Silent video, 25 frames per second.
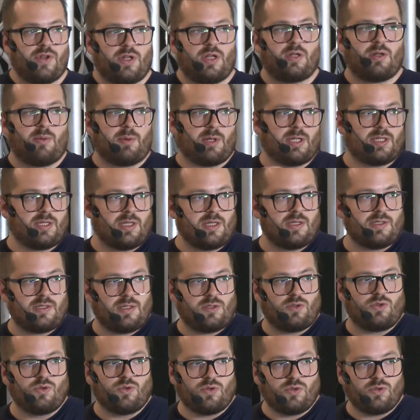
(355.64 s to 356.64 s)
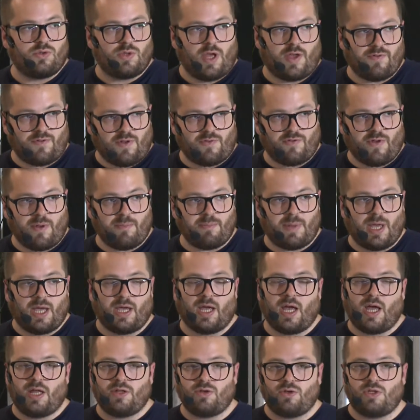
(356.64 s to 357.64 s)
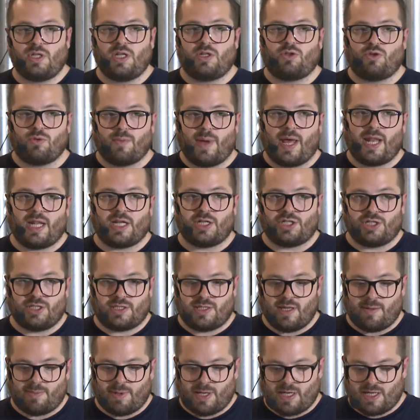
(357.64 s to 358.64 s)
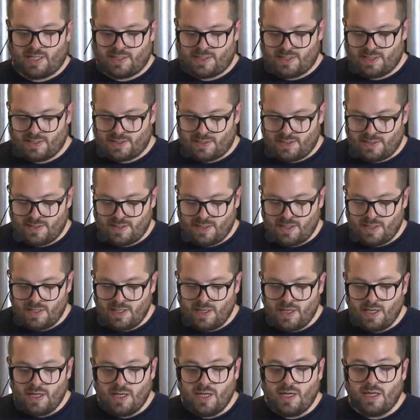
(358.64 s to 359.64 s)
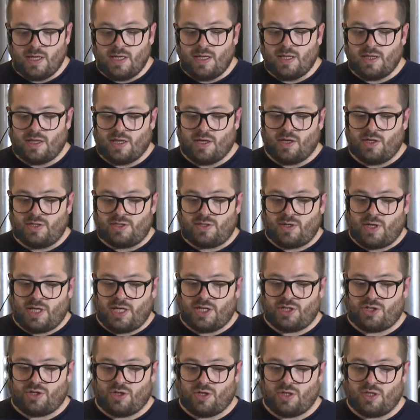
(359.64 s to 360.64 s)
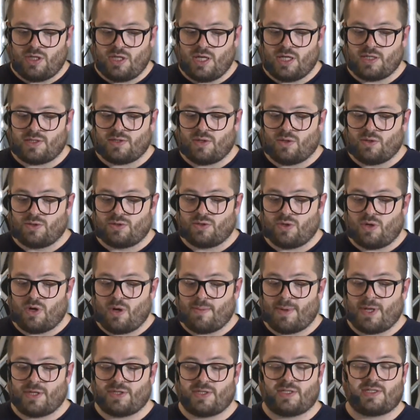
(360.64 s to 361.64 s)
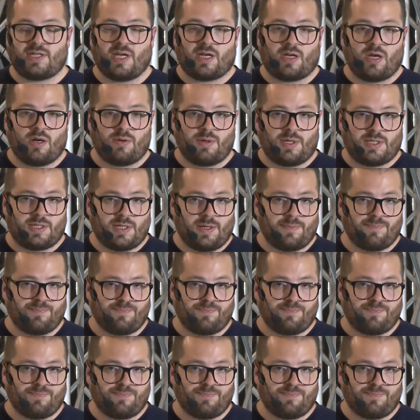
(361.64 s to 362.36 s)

a dependencies to FFmpeg, and you need to manage these dependencies. The isolation is also about the security.